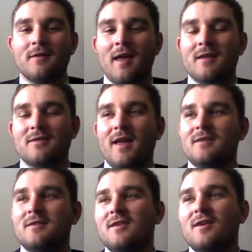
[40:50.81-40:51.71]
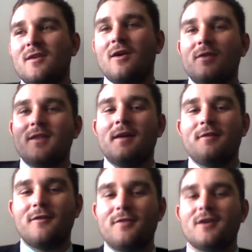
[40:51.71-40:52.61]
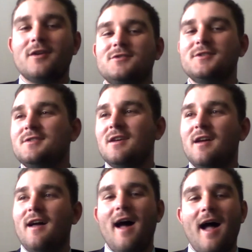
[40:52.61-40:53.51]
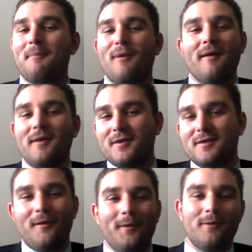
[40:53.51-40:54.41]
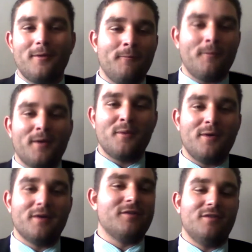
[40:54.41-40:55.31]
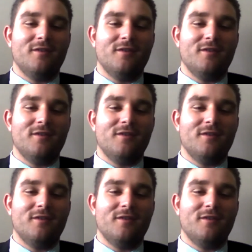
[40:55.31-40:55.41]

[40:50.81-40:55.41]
and like took all the names off the countries, I probably couldn't tell you where it was.